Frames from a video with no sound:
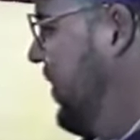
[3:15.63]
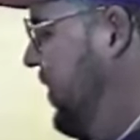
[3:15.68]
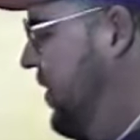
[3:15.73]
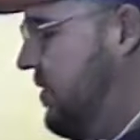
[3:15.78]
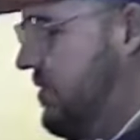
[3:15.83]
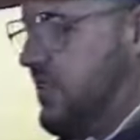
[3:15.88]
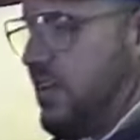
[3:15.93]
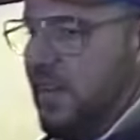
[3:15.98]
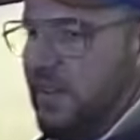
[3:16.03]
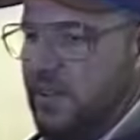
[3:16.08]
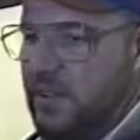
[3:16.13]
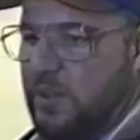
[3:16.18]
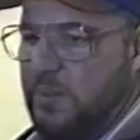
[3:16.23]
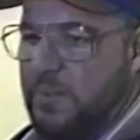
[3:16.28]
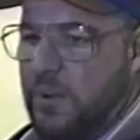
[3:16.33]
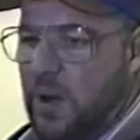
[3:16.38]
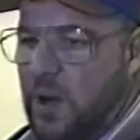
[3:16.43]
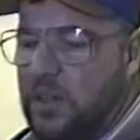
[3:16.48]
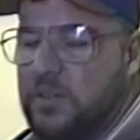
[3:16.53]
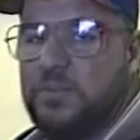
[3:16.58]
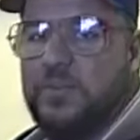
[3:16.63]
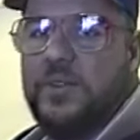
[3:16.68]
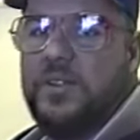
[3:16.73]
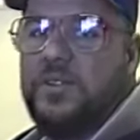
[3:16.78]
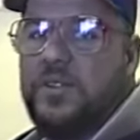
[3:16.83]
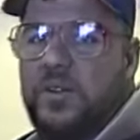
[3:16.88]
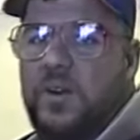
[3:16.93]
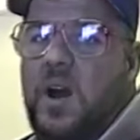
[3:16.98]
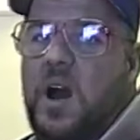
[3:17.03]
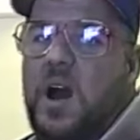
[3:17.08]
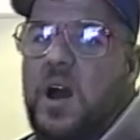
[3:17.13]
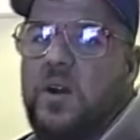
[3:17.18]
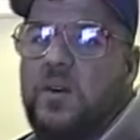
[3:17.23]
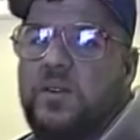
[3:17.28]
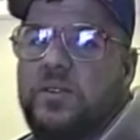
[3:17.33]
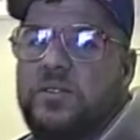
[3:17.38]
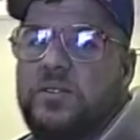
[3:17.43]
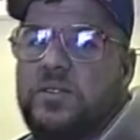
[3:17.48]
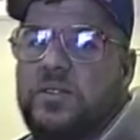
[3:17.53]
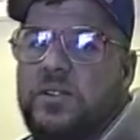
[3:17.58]
it'll take you approximately 2
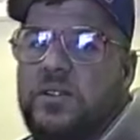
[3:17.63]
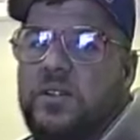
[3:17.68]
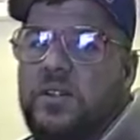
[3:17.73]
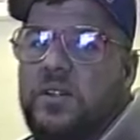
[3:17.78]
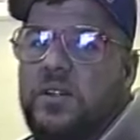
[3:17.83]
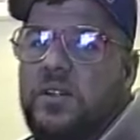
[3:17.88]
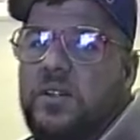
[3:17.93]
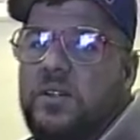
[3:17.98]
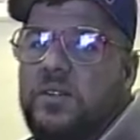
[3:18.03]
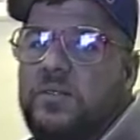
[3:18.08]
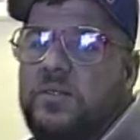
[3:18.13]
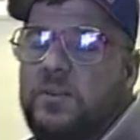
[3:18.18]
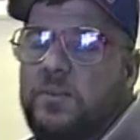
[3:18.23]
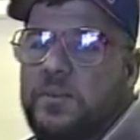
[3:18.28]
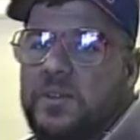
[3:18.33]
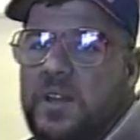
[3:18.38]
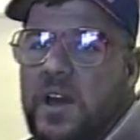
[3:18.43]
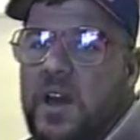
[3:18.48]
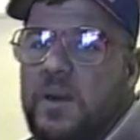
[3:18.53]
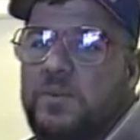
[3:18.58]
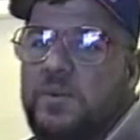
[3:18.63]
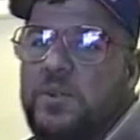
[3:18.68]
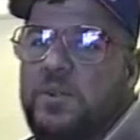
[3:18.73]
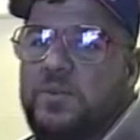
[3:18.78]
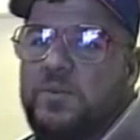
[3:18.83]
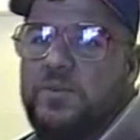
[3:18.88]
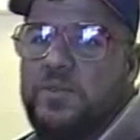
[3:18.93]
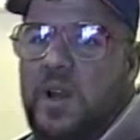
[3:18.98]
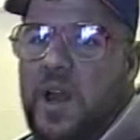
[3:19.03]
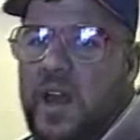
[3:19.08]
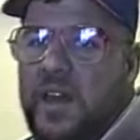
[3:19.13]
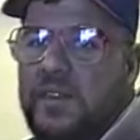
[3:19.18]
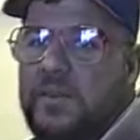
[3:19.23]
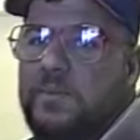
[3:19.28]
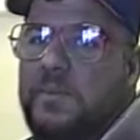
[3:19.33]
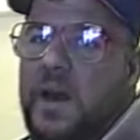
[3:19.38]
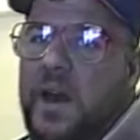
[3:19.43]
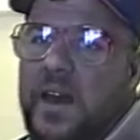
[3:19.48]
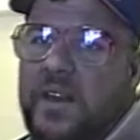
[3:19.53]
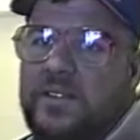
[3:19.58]
hours. From the time you drag
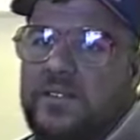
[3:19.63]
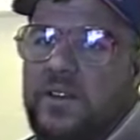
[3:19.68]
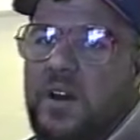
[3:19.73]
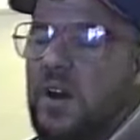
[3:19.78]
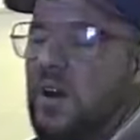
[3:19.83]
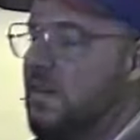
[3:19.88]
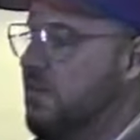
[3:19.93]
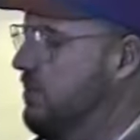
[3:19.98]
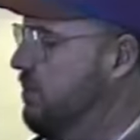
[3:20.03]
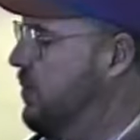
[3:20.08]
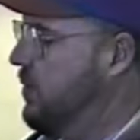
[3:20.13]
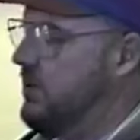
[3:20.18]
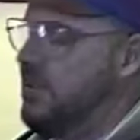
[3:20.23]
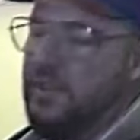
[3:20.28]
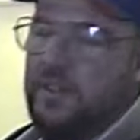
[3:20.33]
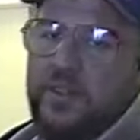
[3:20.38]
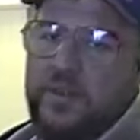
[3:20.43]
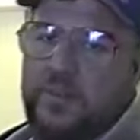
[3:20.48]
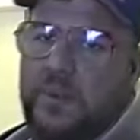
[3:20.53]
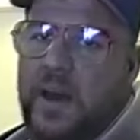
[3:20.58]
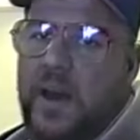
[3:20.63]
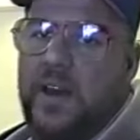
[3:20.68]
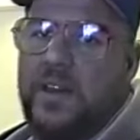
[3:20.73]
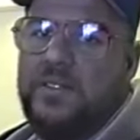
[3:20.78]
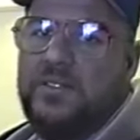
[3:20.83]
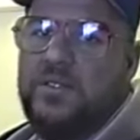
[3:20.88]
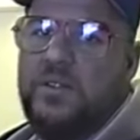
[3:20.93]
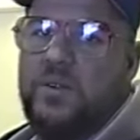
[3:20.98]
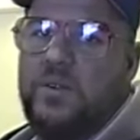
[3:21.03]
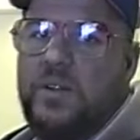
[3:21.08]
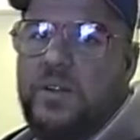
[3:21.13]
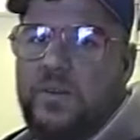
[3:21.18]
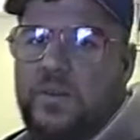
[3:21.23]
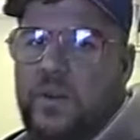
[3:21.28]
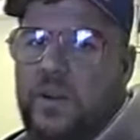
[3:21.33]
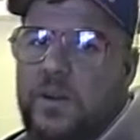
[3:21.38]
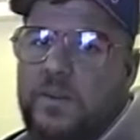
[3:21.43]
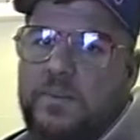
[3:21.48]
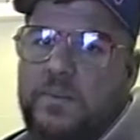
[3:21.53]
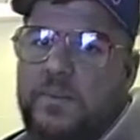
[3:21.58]
the bags off, put the new bags on, and
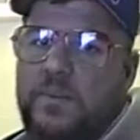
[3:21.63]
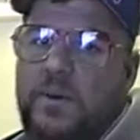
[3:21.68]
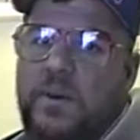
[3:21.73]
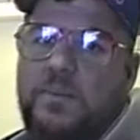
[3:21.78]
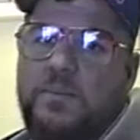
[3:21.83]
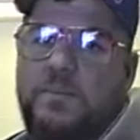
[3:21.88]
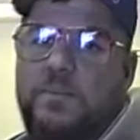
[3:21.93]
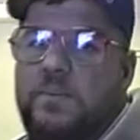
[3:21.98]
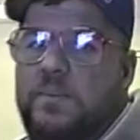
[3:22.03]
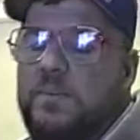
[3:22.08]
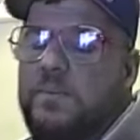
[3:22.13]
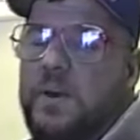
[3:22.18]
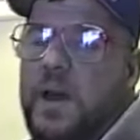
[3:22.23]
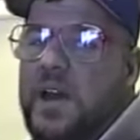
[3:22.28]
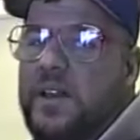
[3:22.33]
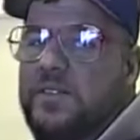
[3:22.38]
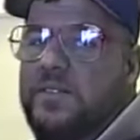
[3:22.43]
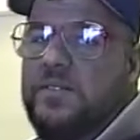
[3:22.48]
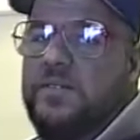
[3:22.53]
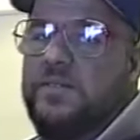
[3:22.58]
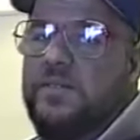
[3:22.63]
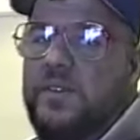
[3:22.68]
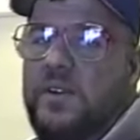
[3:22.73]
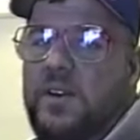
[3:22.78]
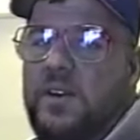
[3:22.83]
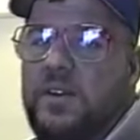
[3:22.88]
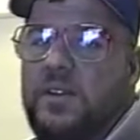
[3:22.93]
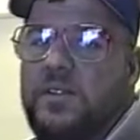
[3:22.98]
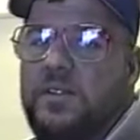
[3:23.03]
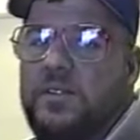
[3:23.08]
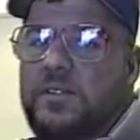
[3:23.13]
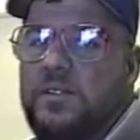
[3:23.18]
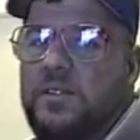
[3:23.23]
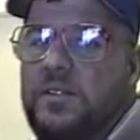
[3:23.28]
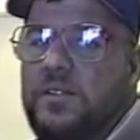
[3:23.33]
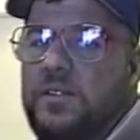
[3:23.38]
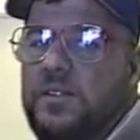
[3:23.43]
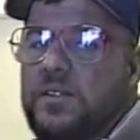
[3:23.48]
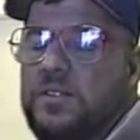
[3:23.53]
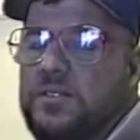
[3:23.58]
run a batch of
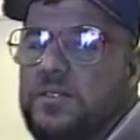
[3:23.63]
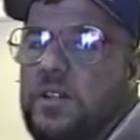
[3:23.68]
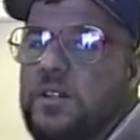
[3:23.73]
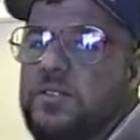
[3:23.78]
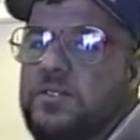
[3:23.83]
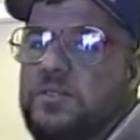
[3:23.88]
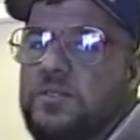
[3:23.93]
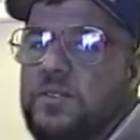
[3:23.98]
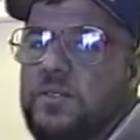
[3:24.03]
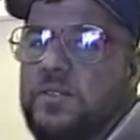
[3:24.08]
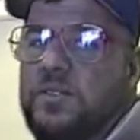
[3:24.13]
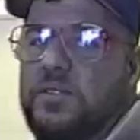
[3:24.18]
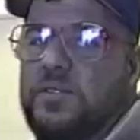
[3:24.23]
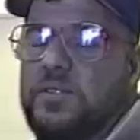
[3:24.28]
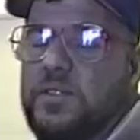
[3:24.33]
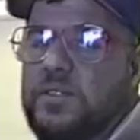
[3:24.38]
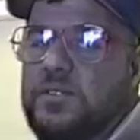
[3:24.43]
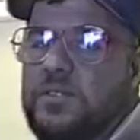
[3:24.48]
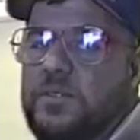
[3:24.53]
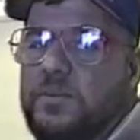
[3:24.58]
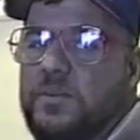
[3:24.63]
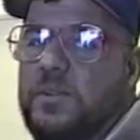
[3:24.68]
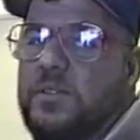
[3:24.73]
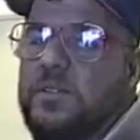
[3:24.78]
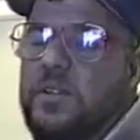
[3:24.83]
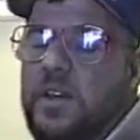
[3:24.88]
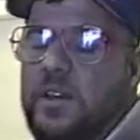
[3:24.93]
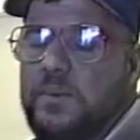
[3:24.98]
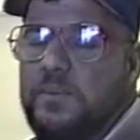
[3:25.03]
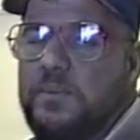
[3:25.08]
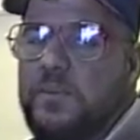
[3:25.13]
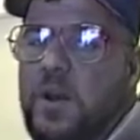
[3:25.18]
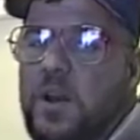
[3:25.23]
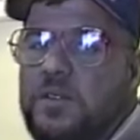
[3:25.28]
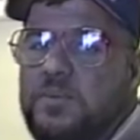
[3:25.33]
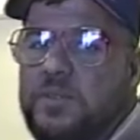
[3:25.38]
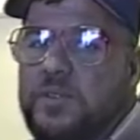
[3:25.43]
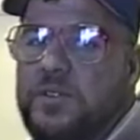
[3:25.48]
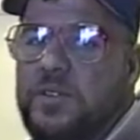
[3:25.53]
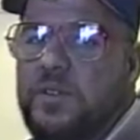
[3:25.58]
sludge through the system. It'll take
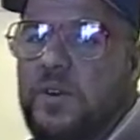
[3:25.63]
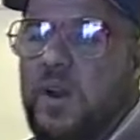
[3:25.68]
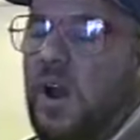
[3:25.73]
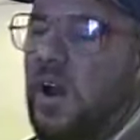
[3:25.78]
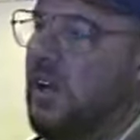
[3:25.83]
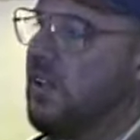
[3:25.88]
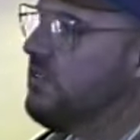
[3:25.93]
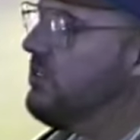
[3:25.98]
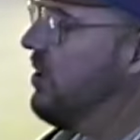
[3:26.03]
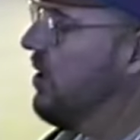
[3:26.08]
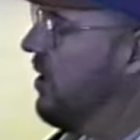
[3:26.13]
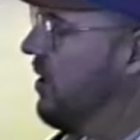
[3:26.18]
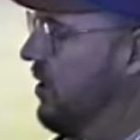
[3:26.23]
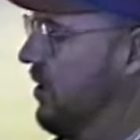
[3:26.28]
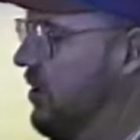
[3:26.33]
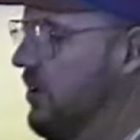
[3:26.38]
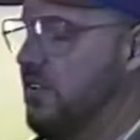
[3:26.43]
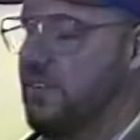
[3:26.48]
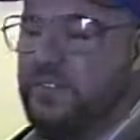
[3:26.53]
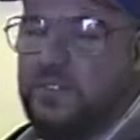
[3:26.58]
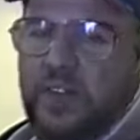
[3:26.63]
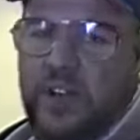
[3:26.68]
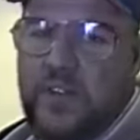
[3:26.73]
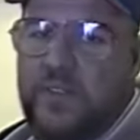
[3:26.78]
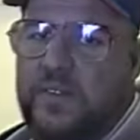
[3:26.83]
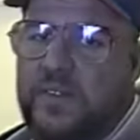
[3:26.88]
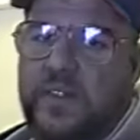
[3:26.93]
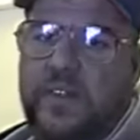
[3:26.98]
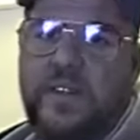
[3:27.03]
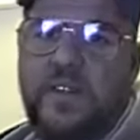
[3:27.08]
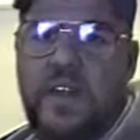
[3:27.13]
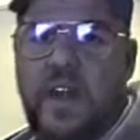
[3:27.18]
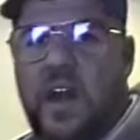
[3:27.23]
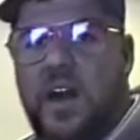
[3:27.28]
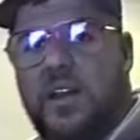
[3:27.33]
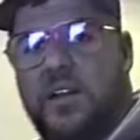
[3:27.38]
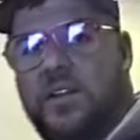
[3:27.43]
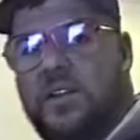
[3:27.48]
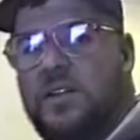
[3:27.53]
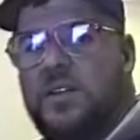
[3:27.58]
approximately 2 hours. You can shut everything
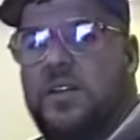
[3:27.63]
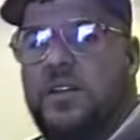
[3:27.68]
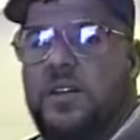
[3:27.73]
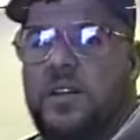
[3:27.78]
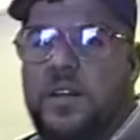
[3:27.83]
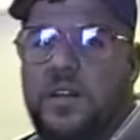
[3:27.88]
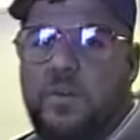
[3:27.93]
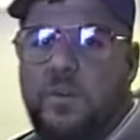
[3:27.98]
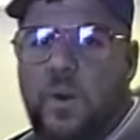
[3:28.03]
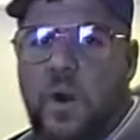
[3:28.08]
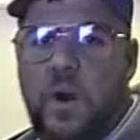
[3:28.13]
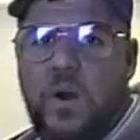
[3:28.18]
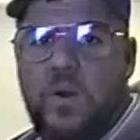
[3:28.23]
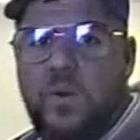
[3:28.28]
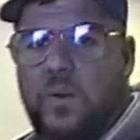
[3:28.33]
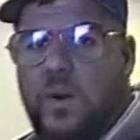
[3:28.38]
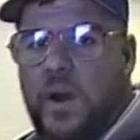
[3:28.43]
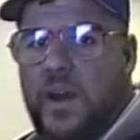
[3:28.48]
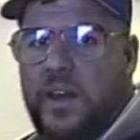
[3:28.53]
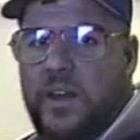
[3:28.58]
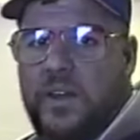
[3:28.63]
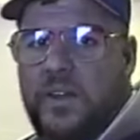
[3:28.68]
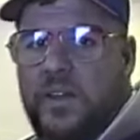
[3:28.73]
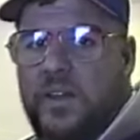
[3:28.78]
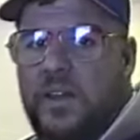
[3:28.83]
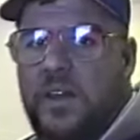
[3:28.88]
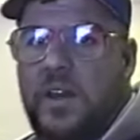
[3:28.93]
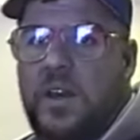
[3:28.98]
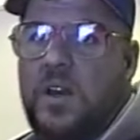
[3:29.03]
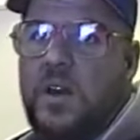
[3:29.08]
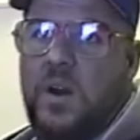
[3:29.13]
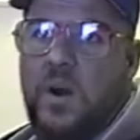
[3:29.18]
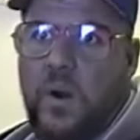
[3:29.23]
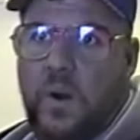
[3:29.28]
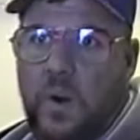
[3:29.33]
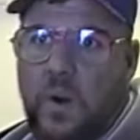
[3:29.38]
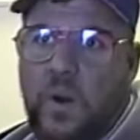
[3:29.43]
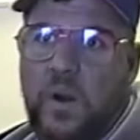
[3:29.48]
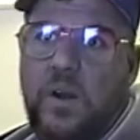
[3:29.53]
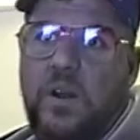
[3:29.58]
down and walk away.
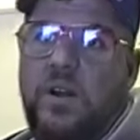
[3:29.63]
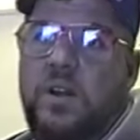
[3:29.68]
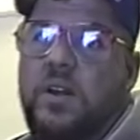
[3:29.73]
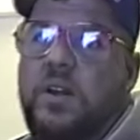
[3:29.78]
Or